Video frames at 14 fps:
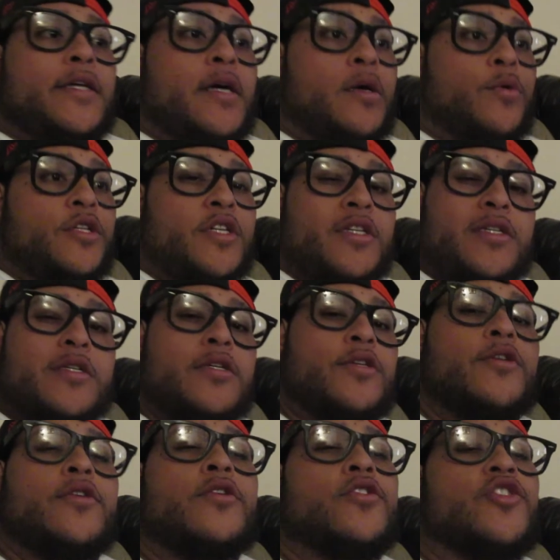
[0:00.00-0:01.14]
uh, we're just
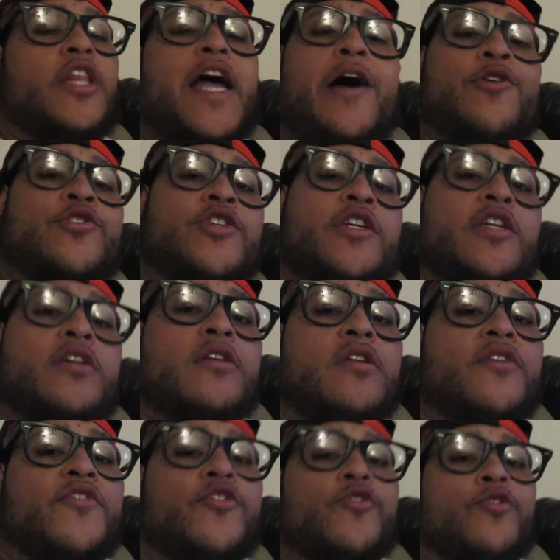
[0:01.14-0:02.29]
lounging in the
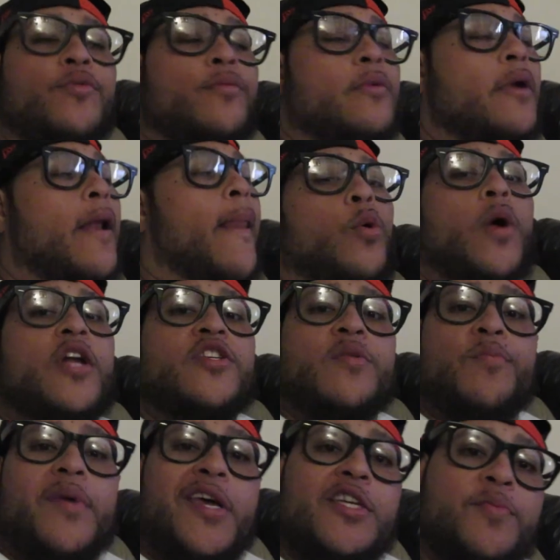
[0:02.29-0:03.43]
living room. We're
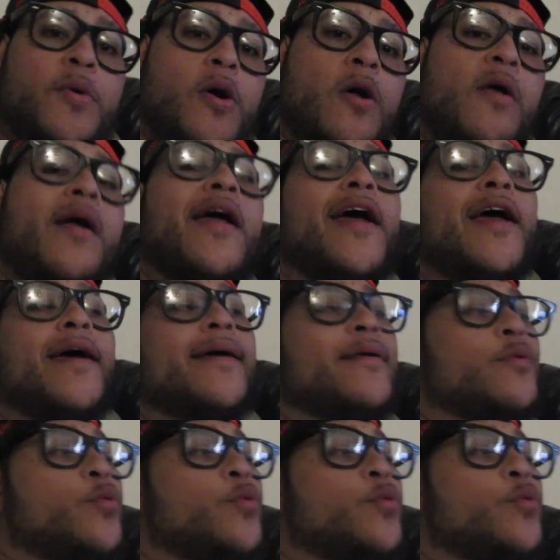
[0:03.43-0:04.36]
watching baseball, and